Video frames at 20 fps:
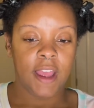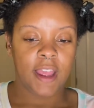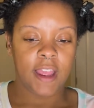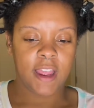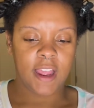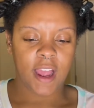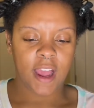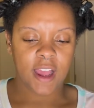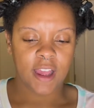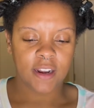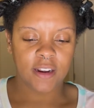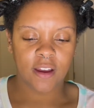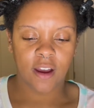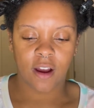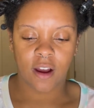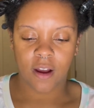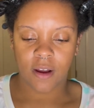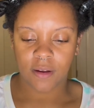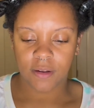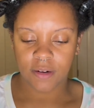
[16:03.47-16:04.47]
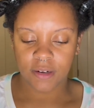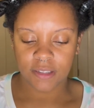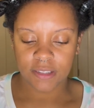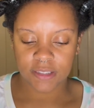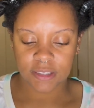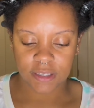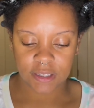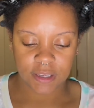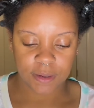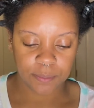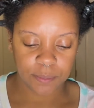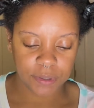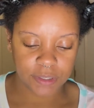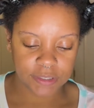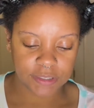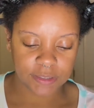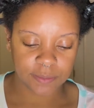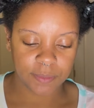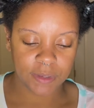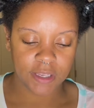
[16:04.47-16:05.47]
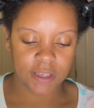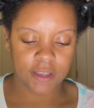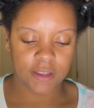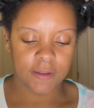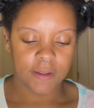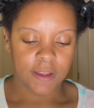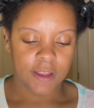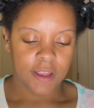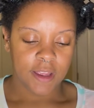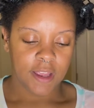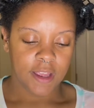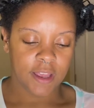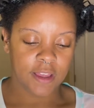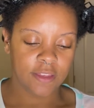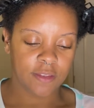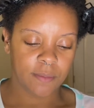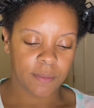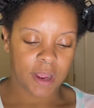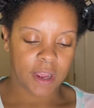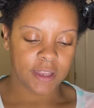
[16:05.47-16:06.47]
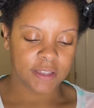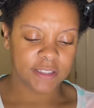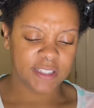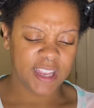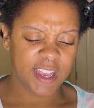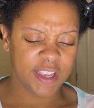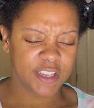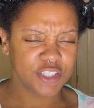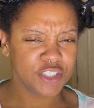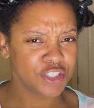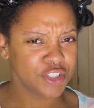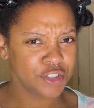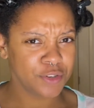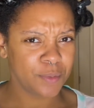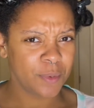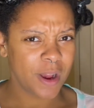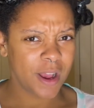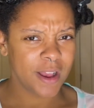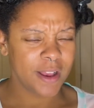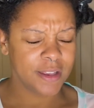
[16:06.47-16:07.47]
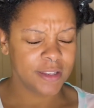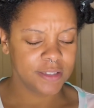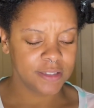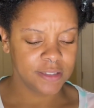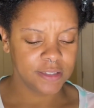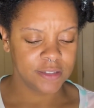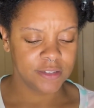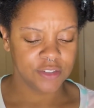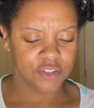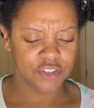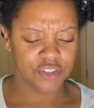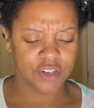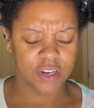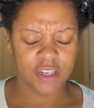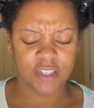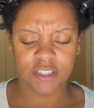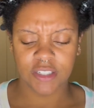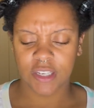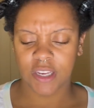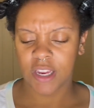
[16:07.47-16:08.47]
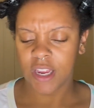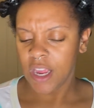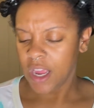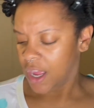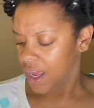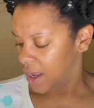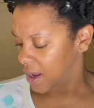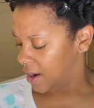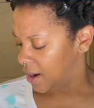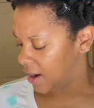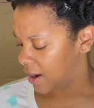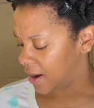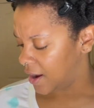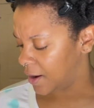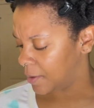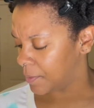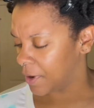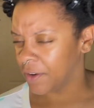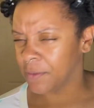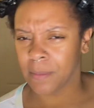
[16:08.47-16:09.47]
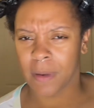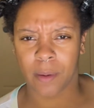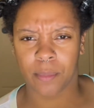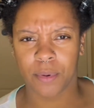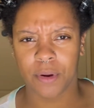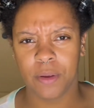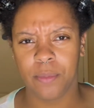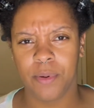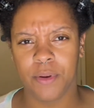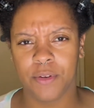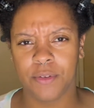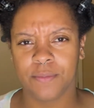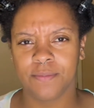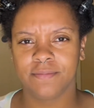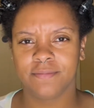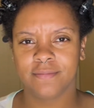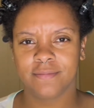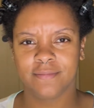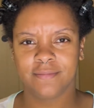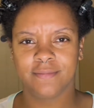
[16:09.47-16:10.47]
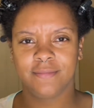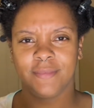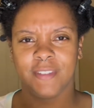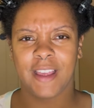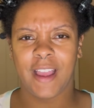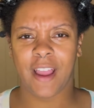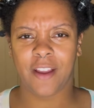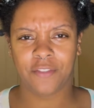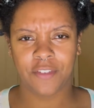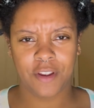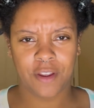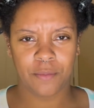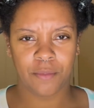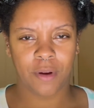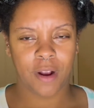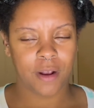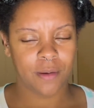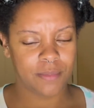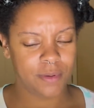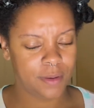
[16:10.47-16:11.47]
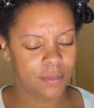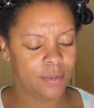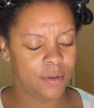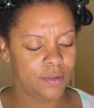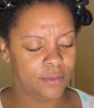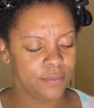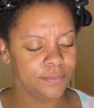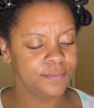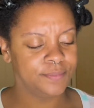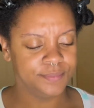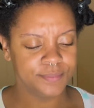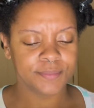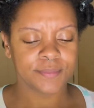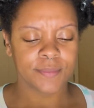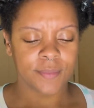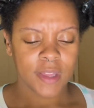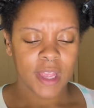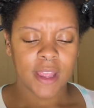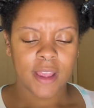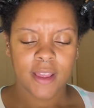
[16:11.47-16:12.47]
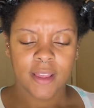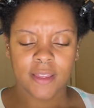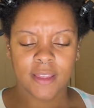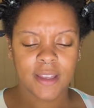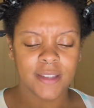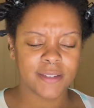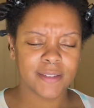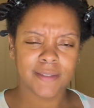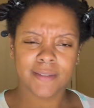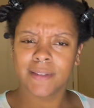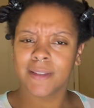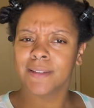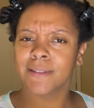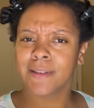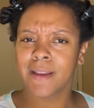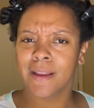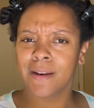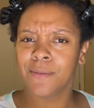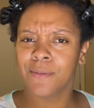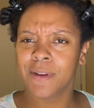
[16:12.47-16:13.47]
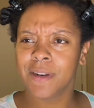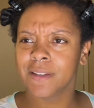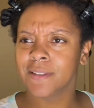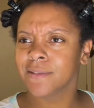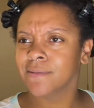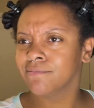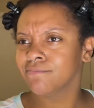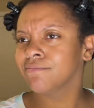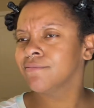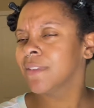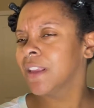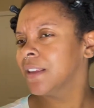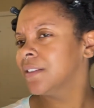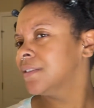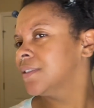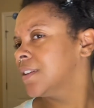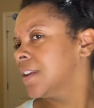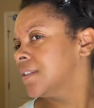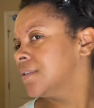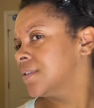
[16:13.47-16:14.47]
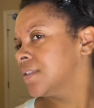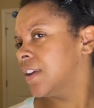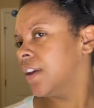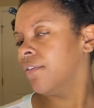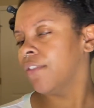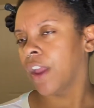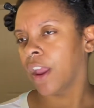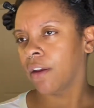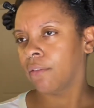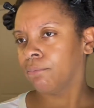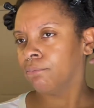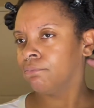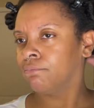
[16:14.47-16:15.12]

It kind of honestly puts me in the mind, texture wise, strangely, of my pre-poo, the African pride pre-poo. That's kind of what it's giving.